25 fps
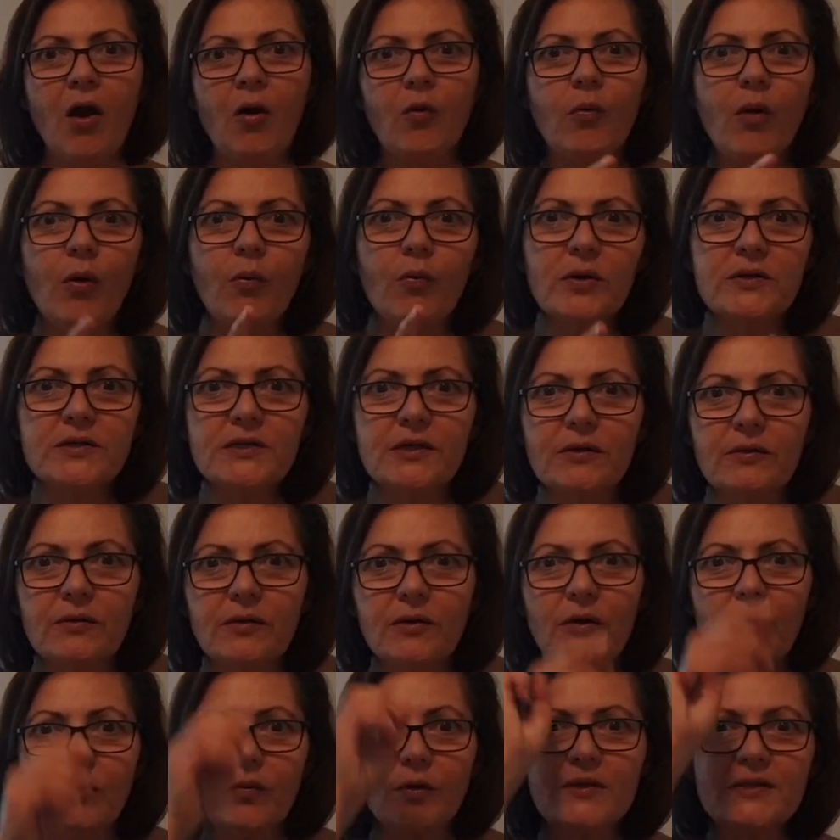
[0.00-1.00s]
What was it?
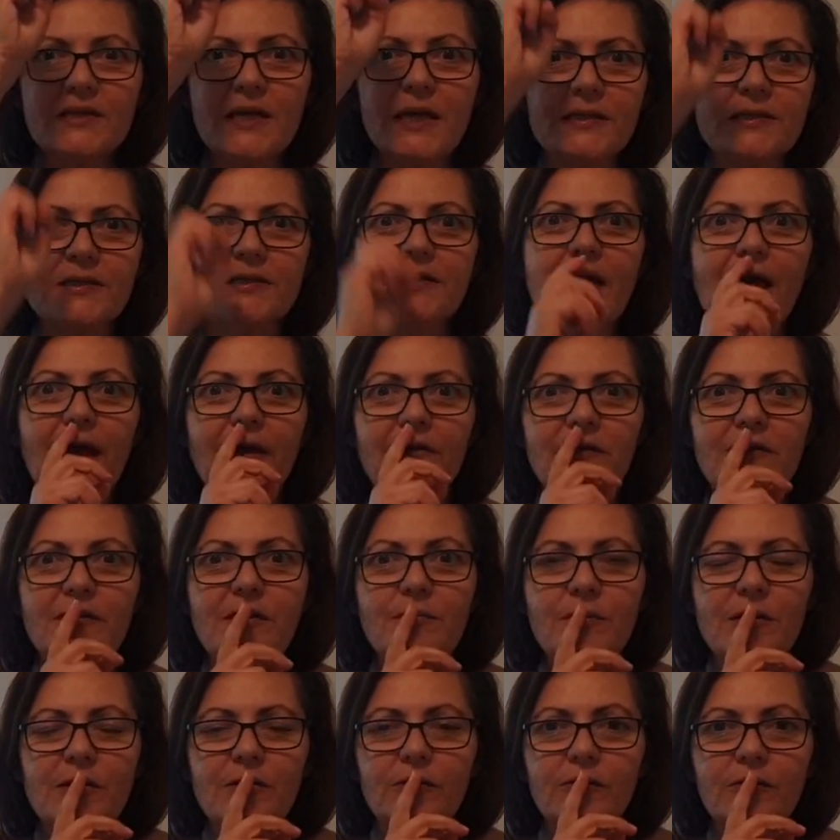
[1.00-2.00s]
What's that sound in
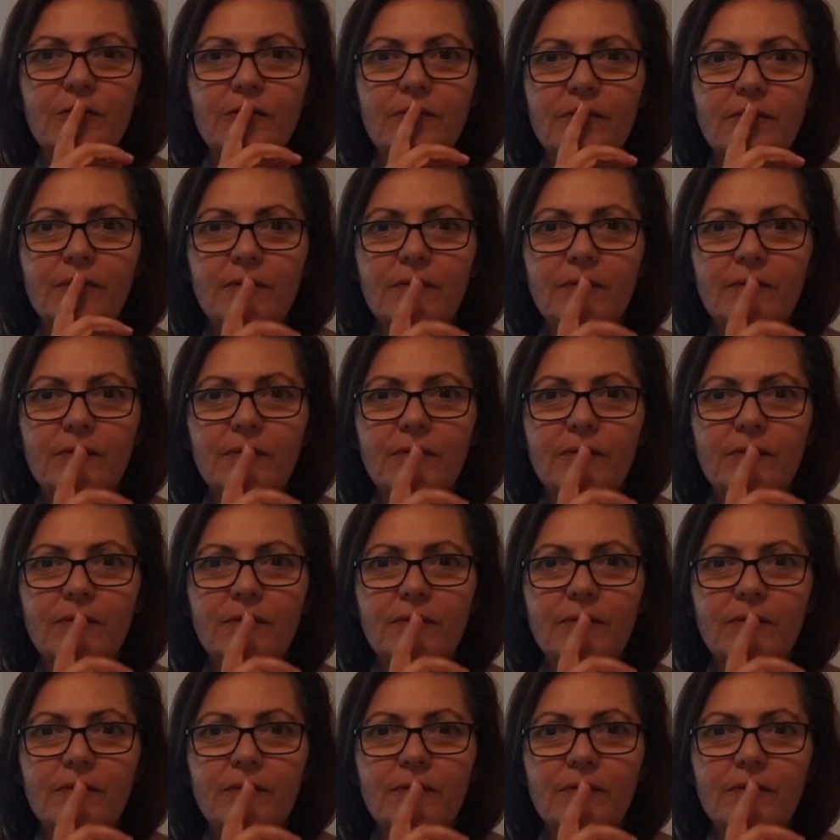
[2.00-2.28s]
the middle?